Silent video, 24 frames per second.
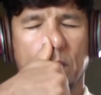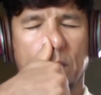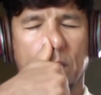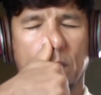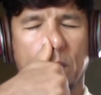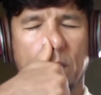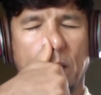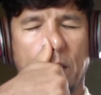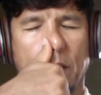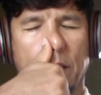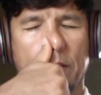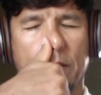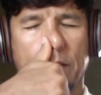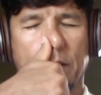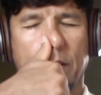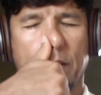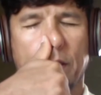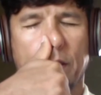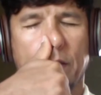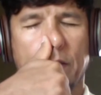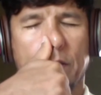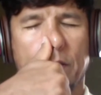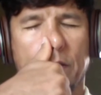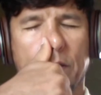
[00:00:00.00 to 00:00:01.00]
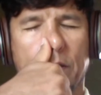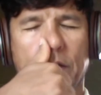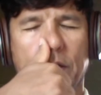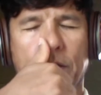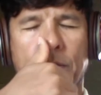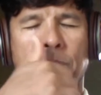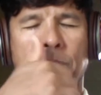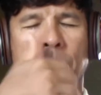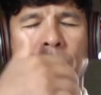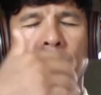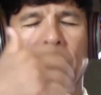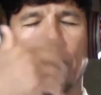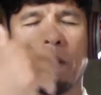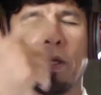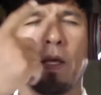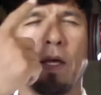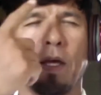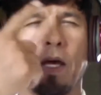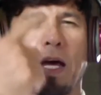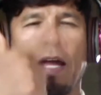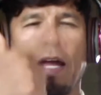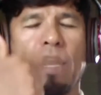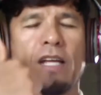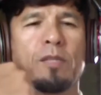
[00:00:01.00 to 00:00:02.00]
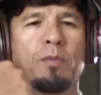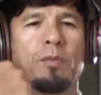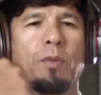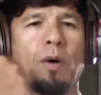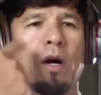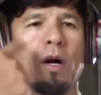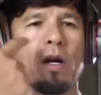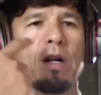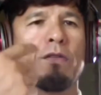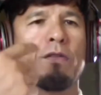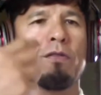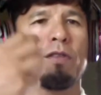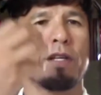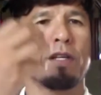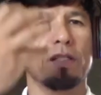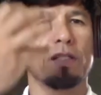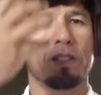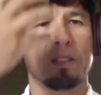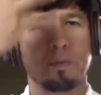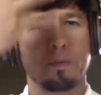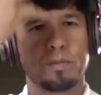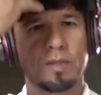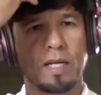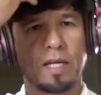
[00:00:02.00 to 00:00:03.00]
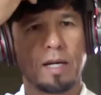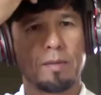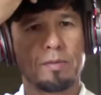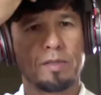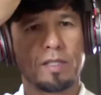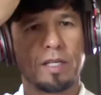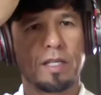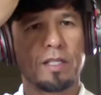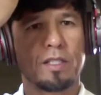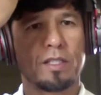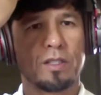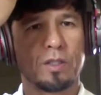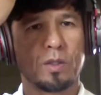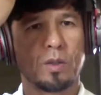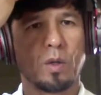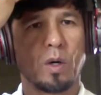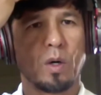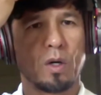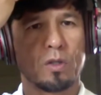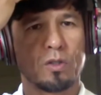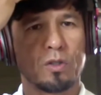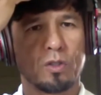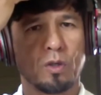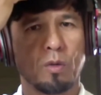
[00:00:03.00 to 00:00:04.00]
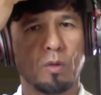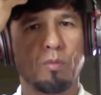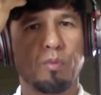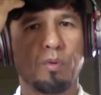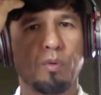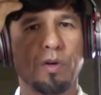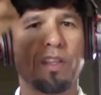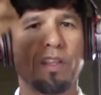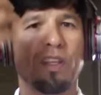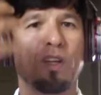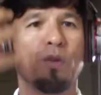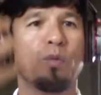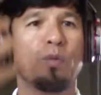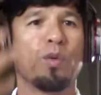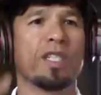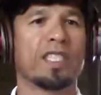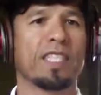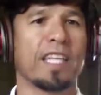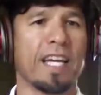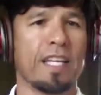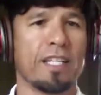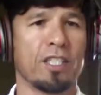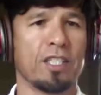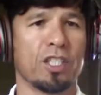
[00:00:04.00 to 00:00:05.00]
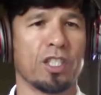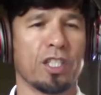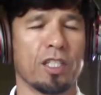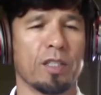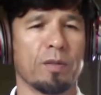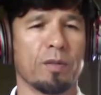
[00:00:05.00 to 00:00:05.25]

exhale. And as part of this, sometimes they do also breathing retention